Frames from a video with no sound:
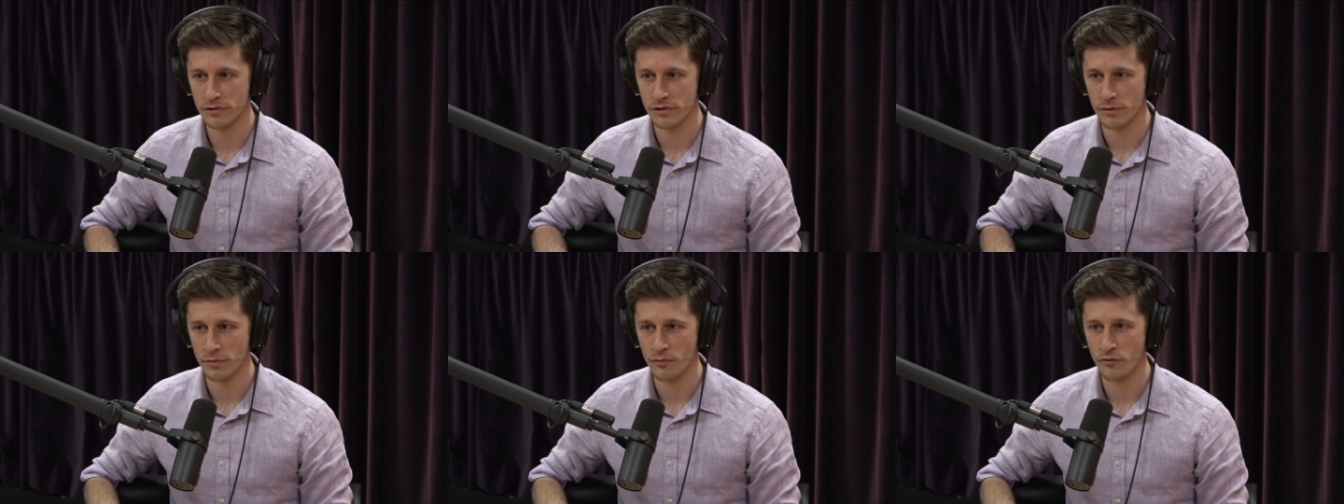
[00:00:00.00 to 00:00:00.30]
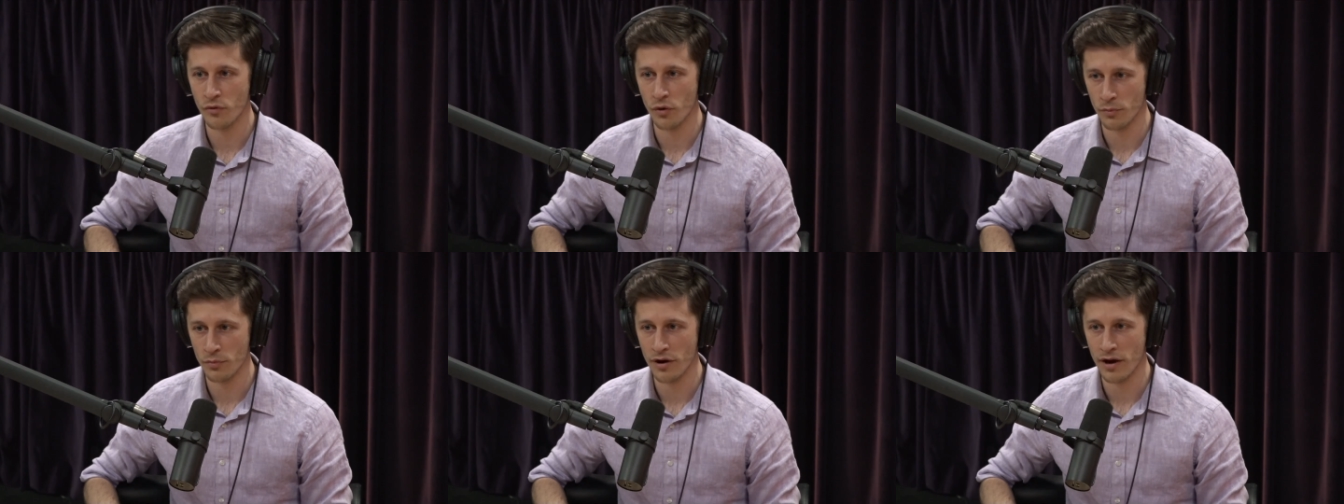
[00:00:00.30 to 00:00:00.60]
to the
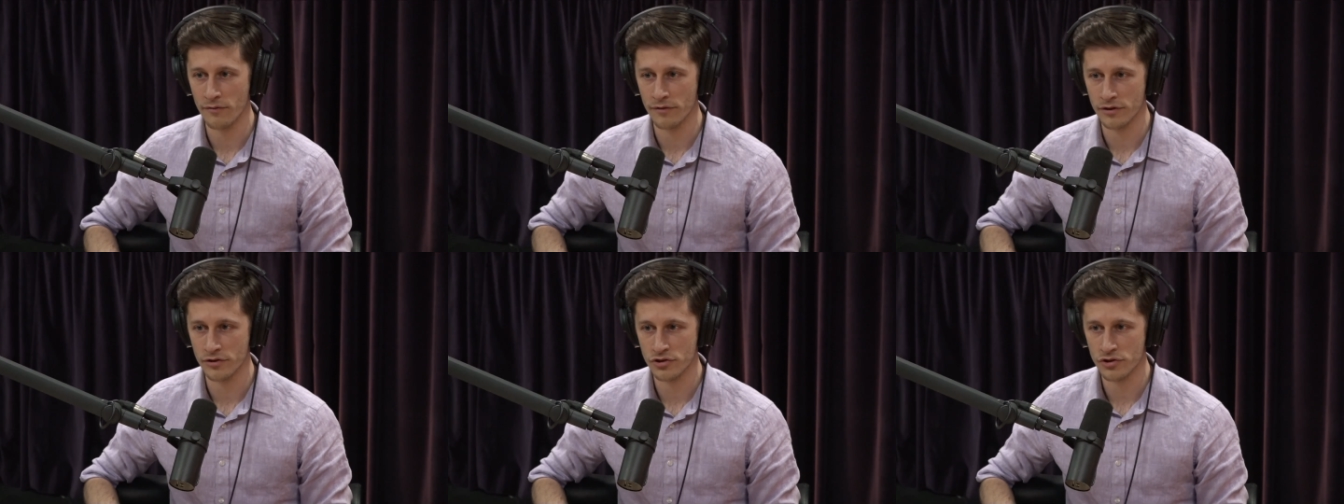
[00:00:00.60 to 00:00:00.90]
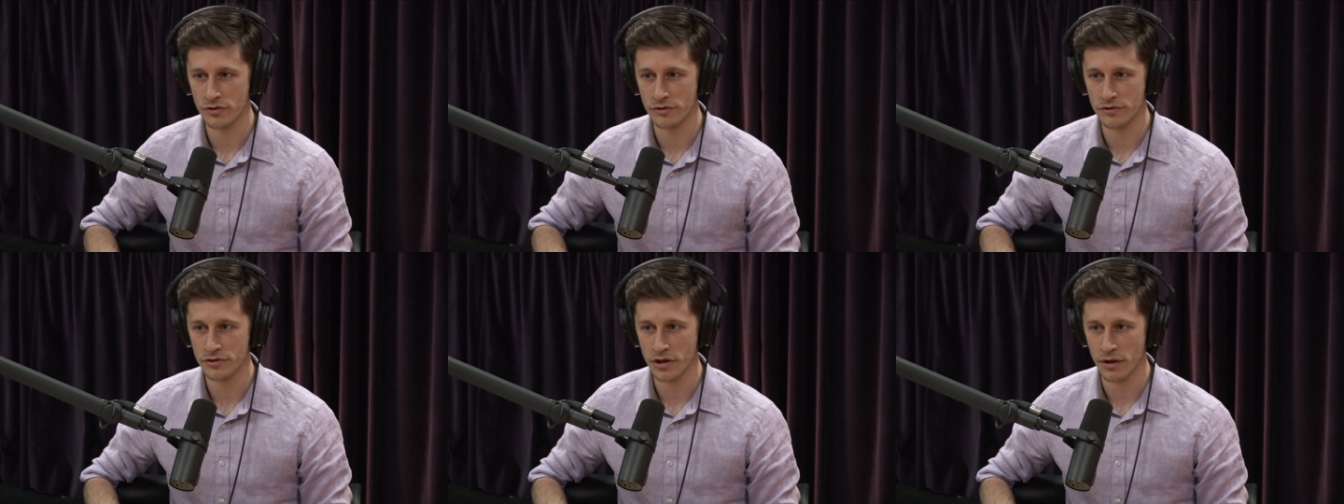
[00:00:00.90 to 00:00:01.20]
for profit
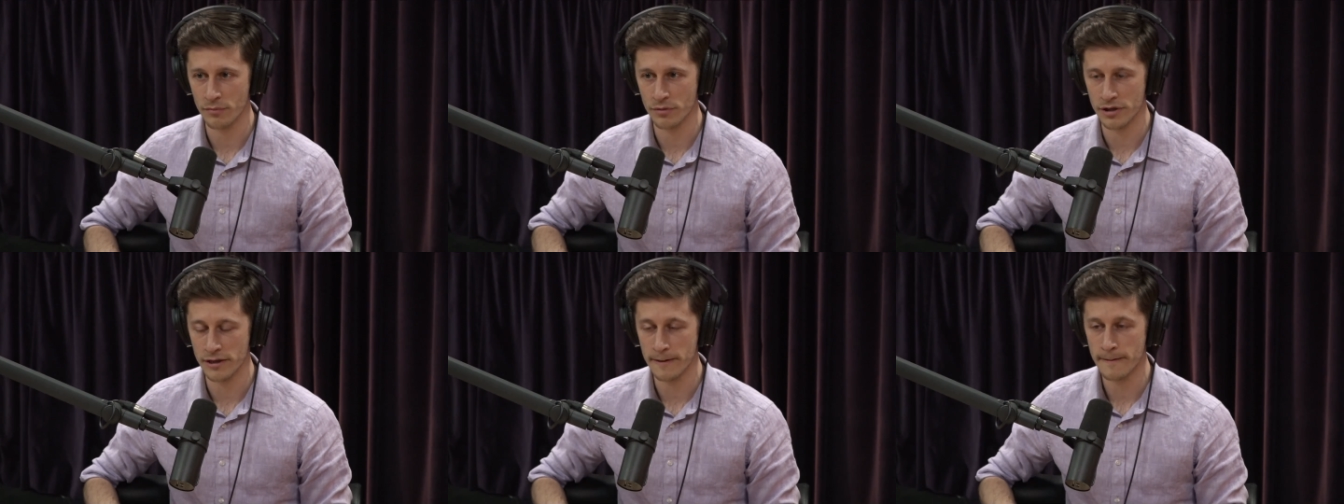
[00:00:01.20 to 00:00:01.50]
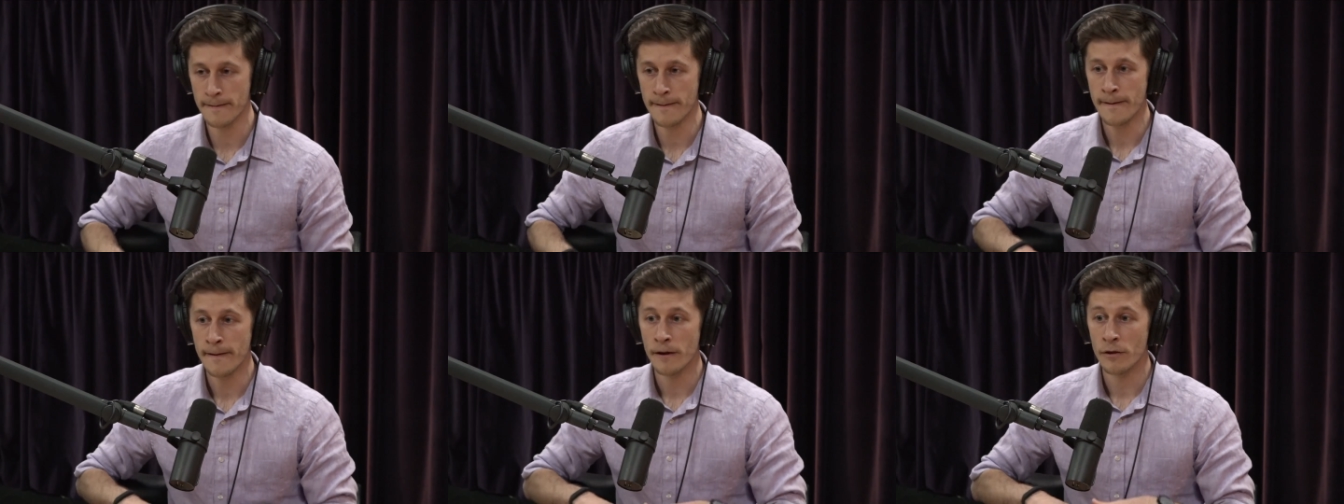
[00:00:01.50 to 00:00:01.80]
insurance
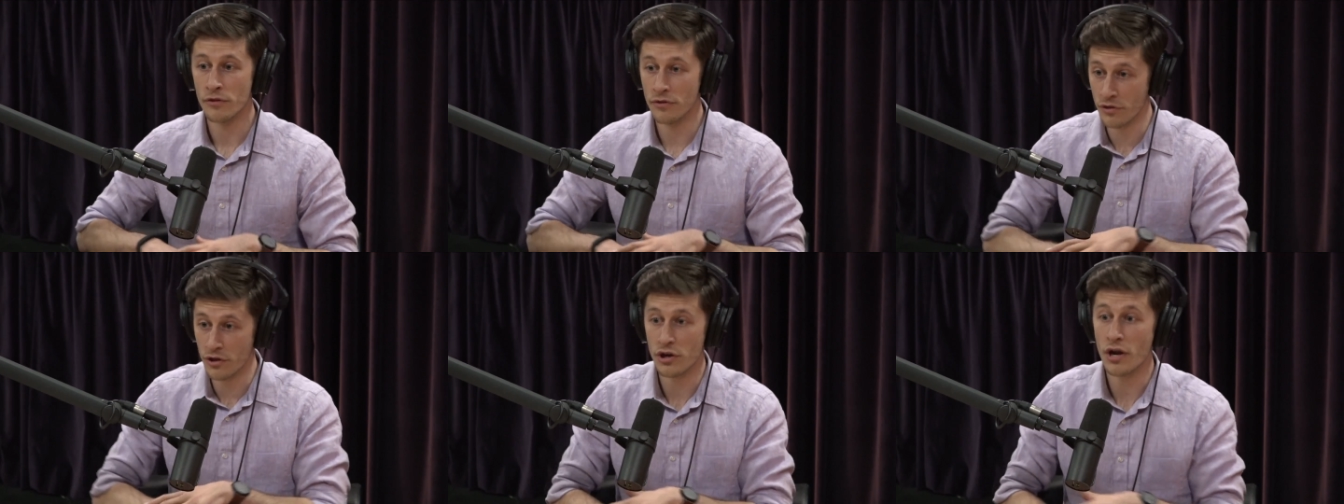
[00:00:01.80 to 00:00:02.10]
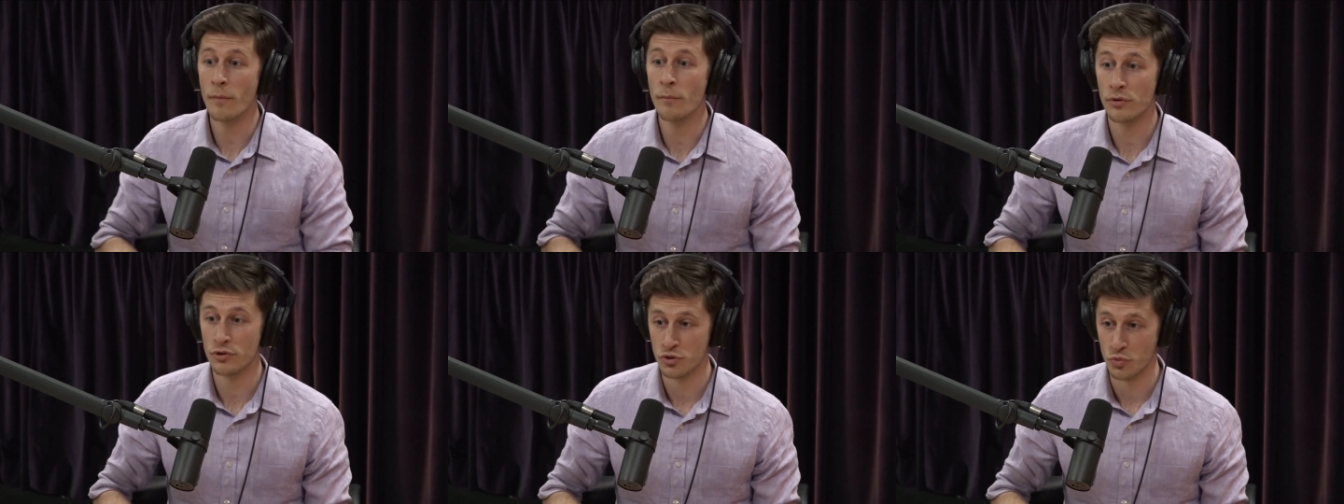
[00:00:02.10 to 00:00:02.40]
company. The
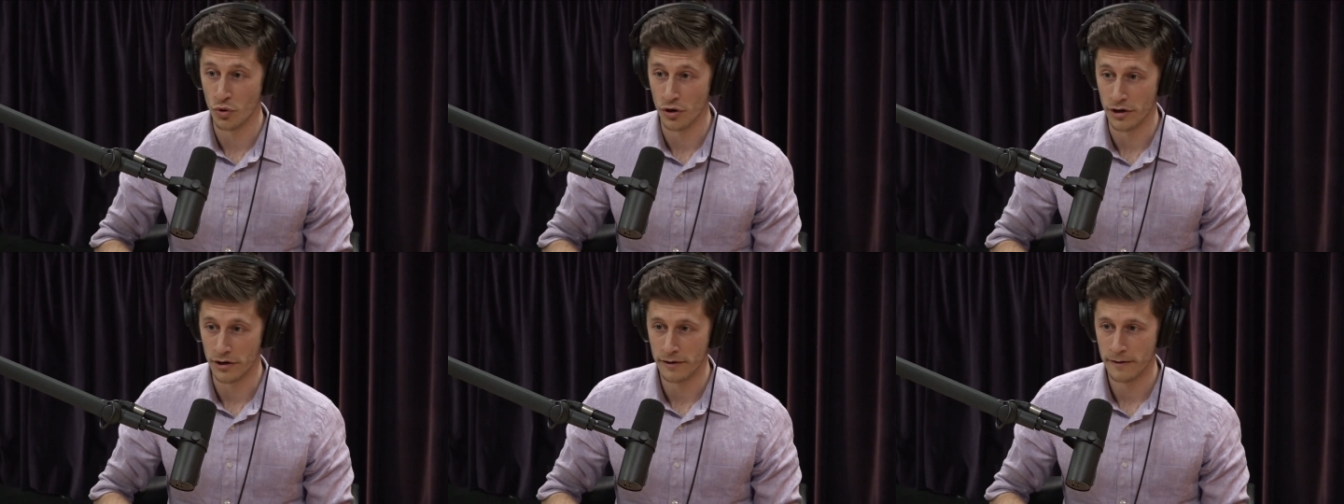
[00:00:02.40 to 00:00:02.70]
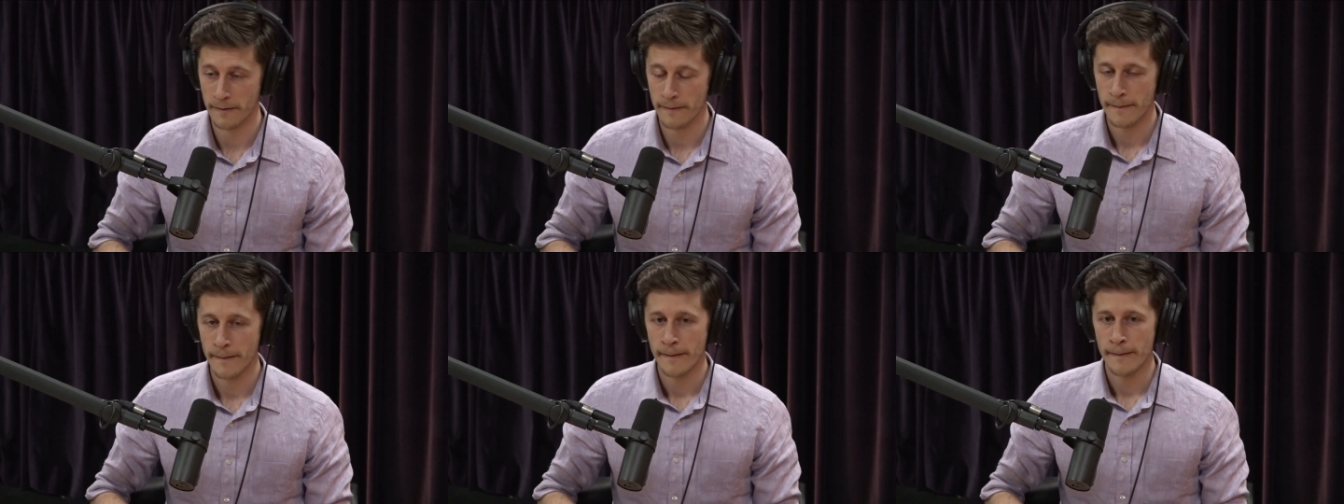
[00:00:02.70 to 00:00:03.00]
numbers work.